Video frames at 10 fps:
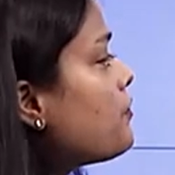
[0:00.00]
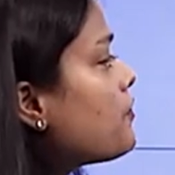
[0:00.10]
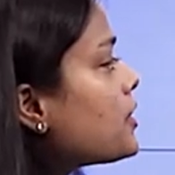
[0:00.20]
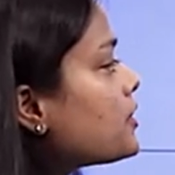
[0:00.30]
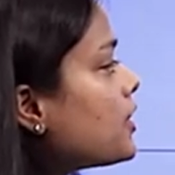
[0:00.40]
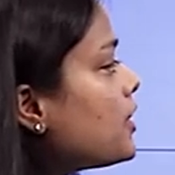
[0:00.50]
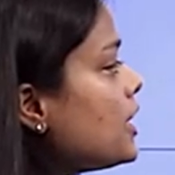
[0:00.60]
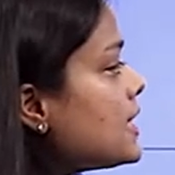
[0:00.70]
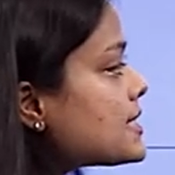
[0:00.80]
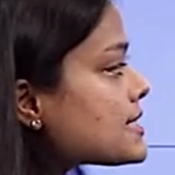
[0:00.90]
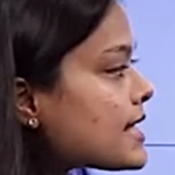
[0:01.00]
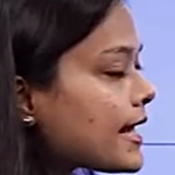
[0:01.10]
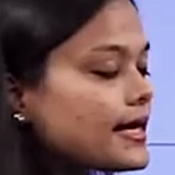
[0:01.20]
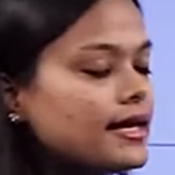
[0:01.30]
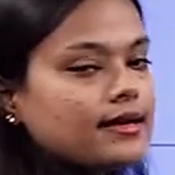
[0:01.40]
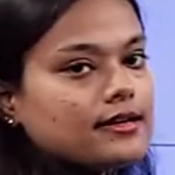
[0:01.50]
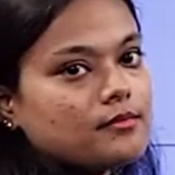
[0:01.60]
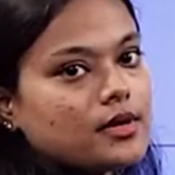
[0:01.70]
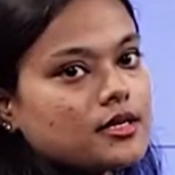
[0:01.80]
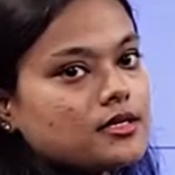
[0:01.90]
where the second
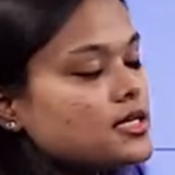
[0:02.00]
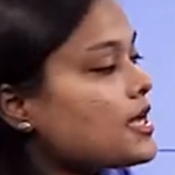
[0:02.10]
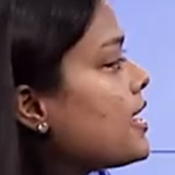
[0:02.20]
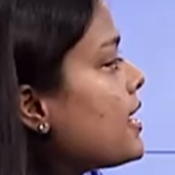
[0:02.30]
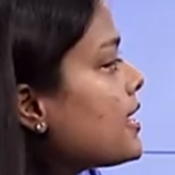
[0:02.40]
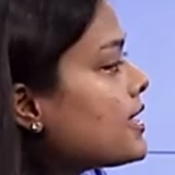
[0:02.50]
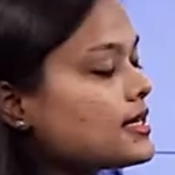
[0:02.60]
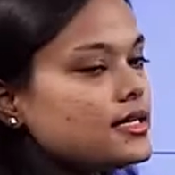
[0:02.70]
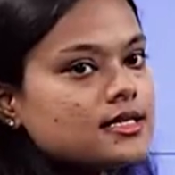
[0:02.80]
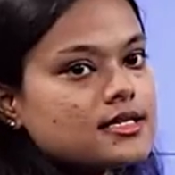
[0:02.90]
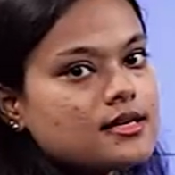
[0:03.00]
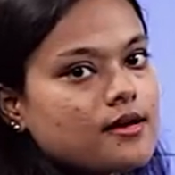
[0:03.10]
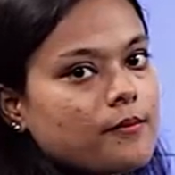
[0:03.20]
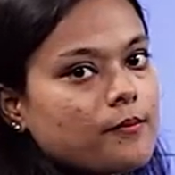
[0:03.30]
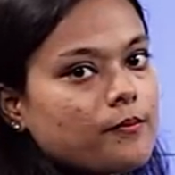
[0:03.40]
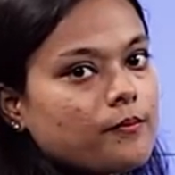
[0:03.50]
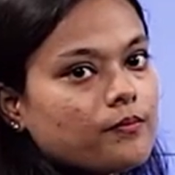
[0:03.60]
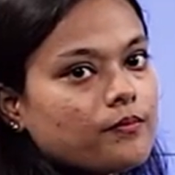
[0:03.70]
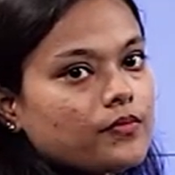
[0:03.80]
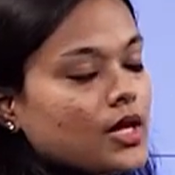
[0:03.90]
element is
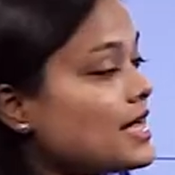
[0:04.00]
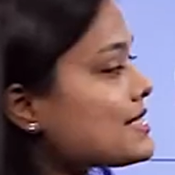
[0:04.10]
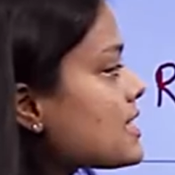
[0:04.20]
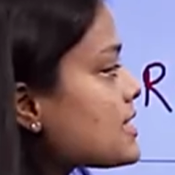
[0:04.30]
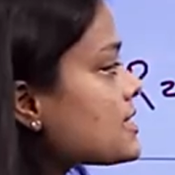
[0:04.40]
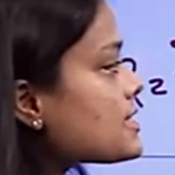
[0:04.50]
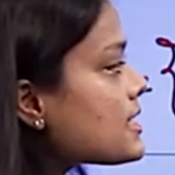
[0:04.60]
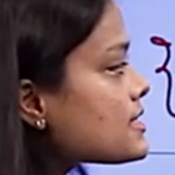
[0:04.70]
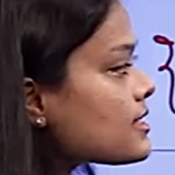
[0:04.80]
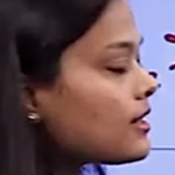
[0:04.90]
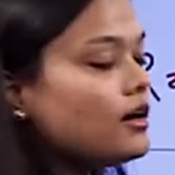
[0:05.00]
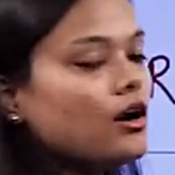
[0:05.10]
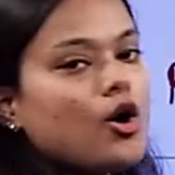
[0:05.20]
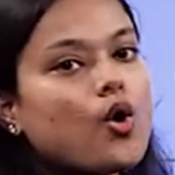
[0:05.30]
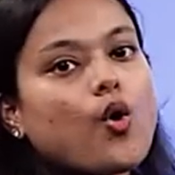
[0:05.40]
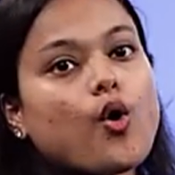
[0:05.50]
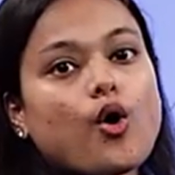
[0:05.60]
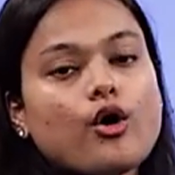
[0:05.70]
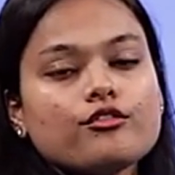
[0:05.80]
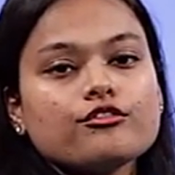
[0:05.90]
a successor
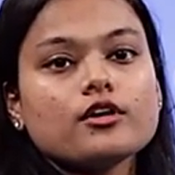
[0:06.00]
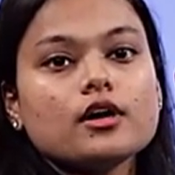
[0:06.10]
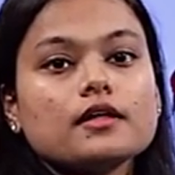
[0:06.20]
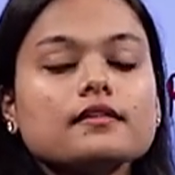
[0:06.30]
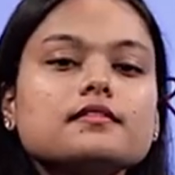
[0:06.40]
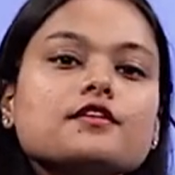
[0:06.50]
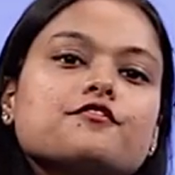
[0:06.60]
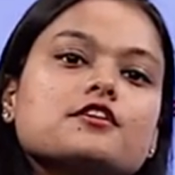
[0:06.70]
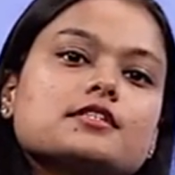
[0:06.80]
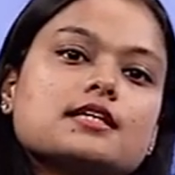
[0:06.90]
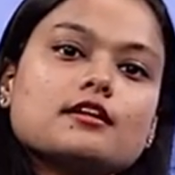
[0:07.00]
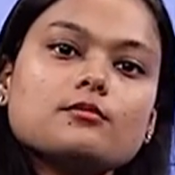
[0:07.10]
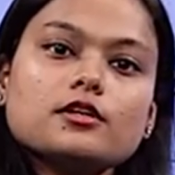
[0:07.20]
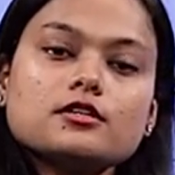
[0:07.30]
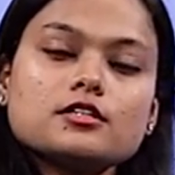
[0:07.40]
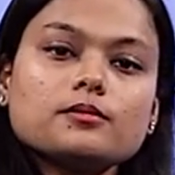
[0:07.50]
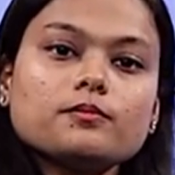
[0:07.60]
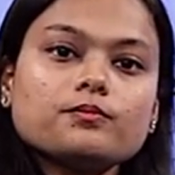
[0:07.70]
of the first element.